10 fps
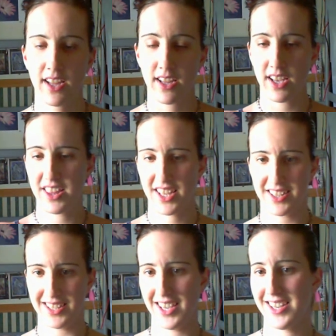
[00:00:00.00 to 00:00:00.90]
I think
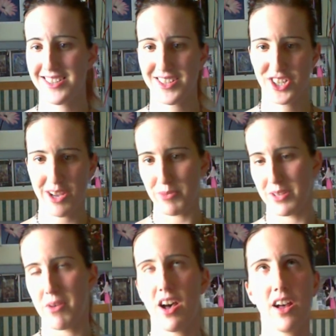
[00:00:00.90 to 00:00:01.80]
the gays can shop with
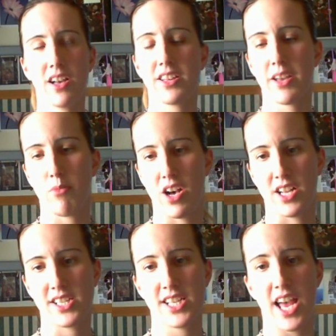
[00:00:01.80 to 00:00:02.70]
them all they
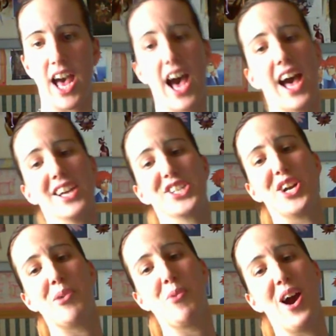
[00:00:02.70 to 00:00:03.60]
want. I
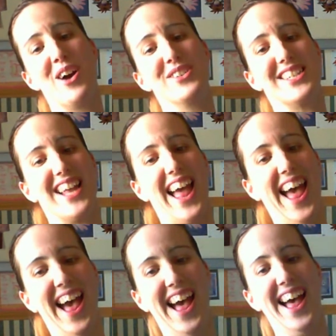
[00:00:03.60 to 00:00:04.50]
sure won't!
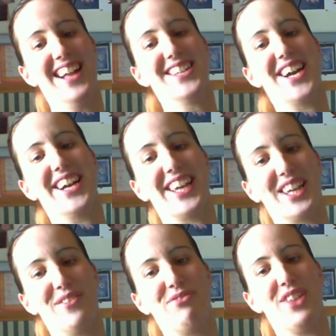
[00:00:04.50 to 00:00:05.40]
Target
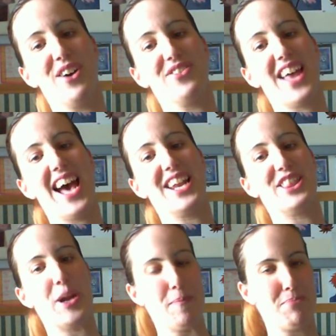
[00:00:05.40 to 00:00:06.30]
can float that in
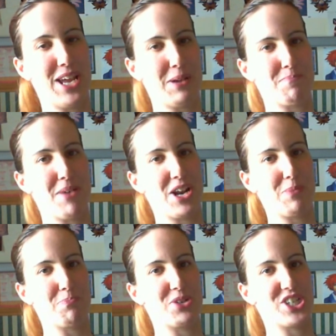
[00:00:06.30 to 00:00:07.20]
their pink petal
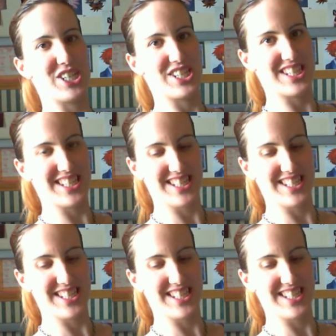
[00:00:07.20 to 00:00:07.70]
pushers.